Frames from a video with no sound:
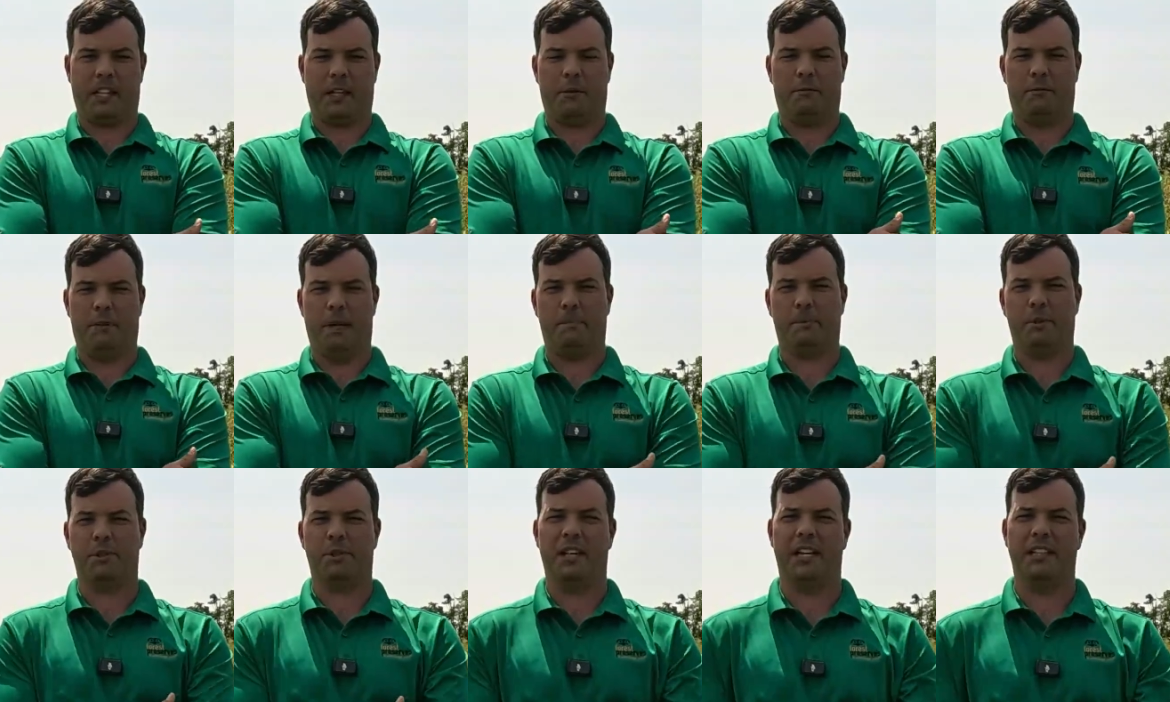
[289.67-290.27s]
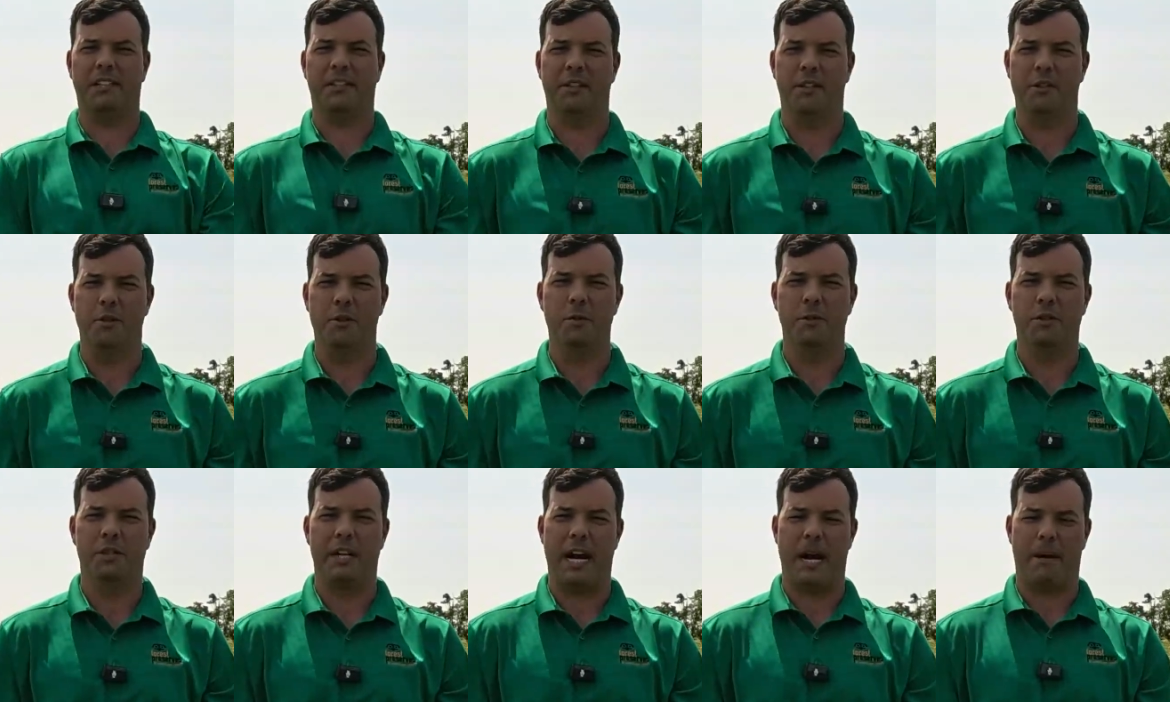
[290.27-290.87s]
represents a
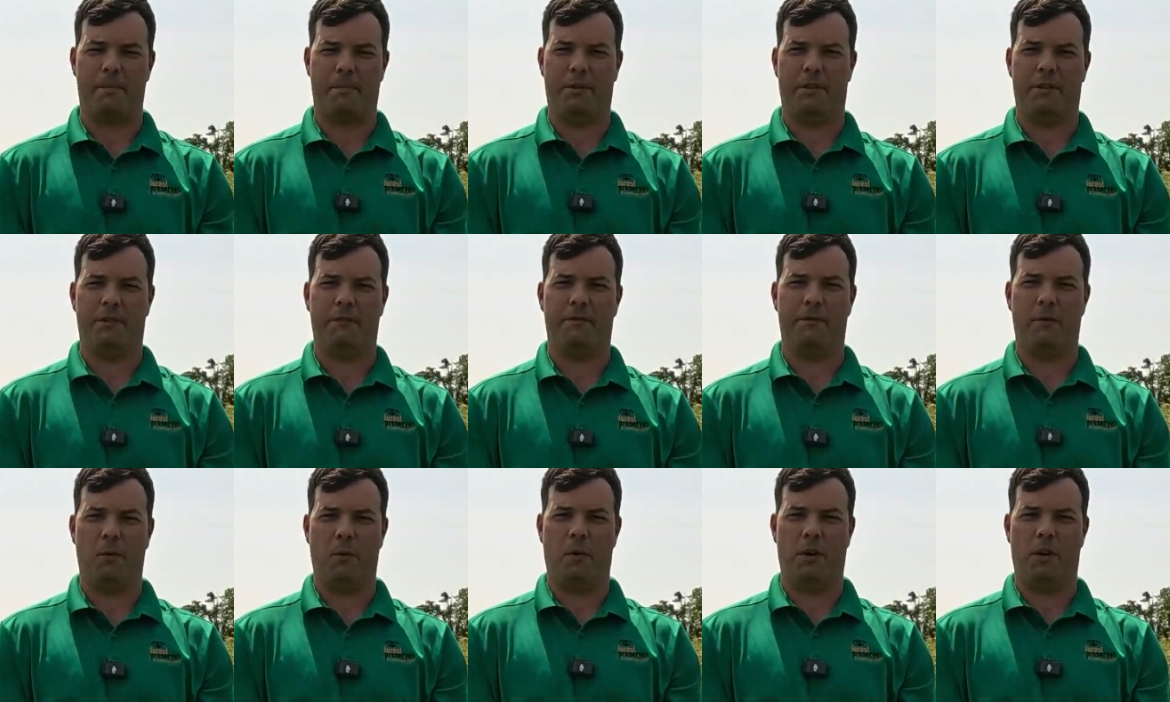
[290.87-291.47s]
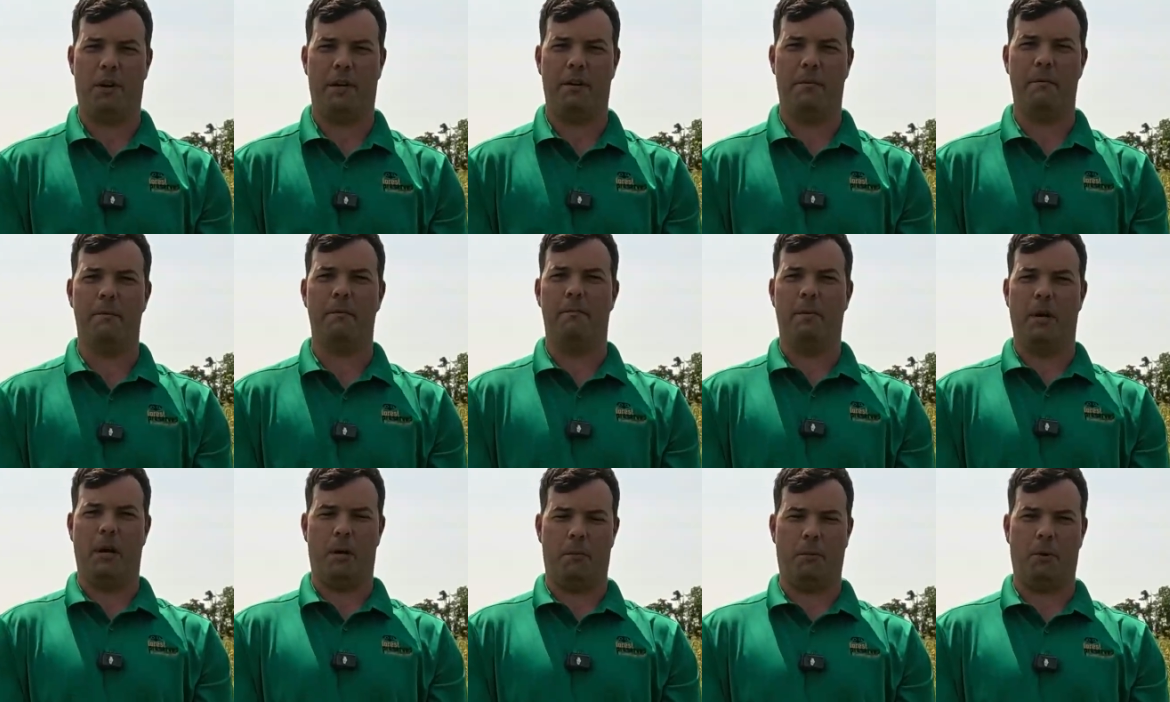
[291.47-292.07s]
new chapter for
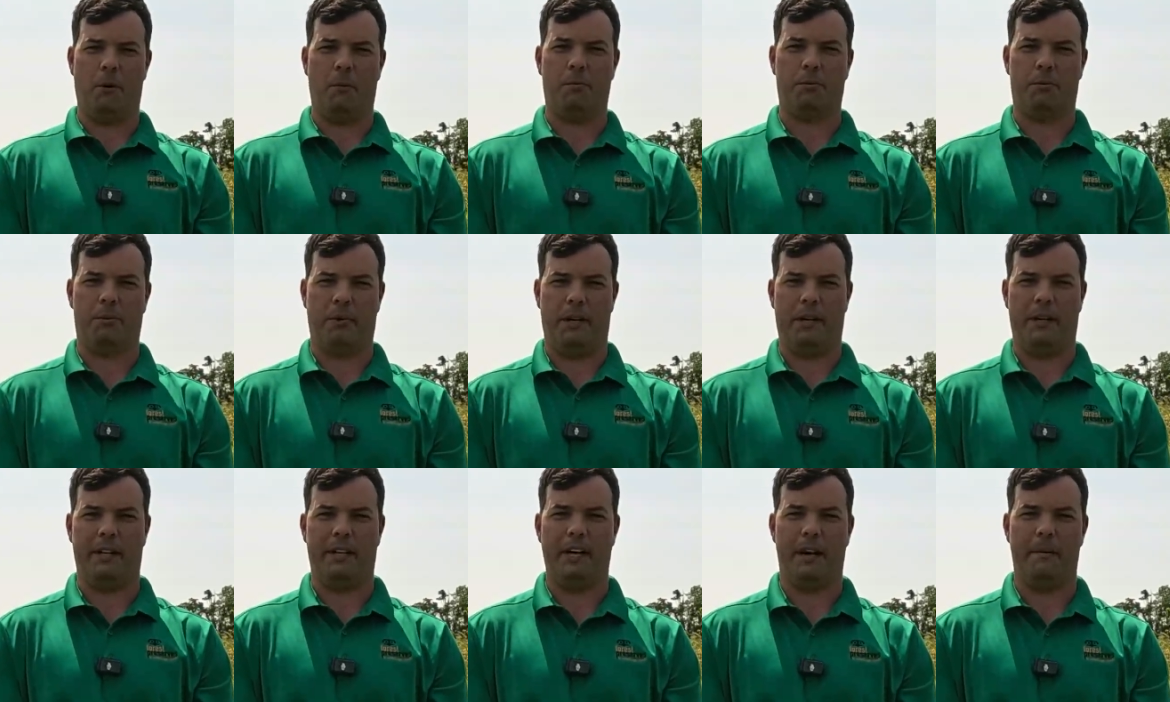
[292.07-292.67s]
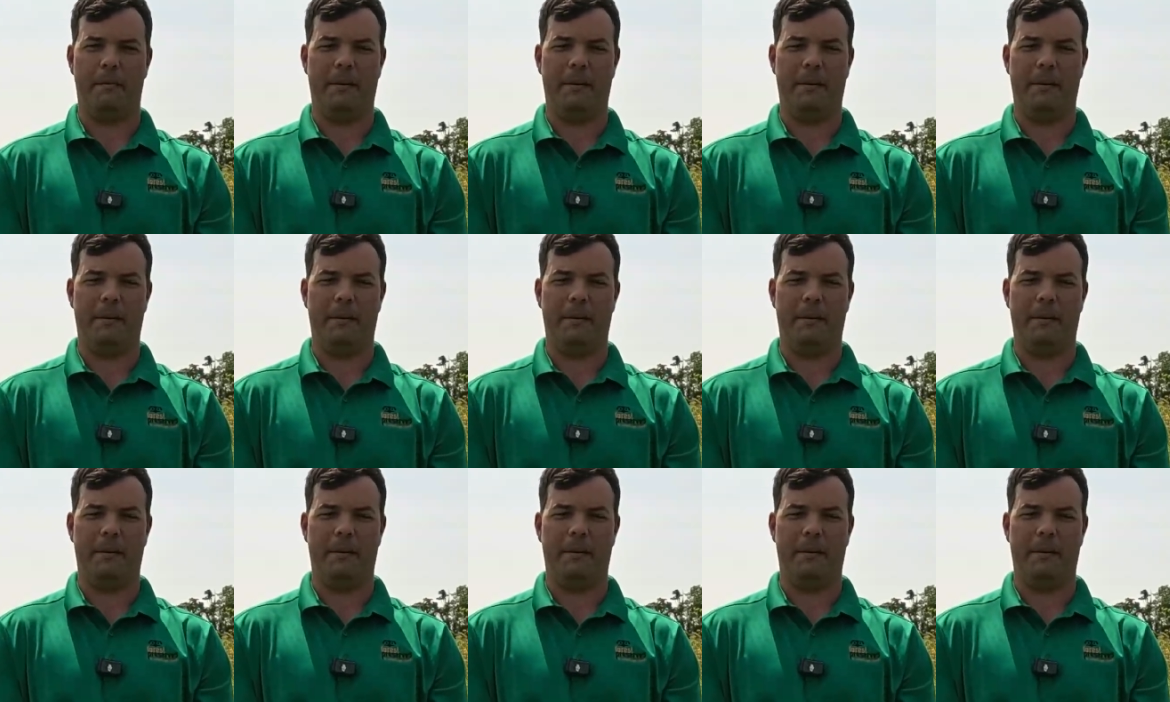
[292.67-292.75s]
Bell Prairie.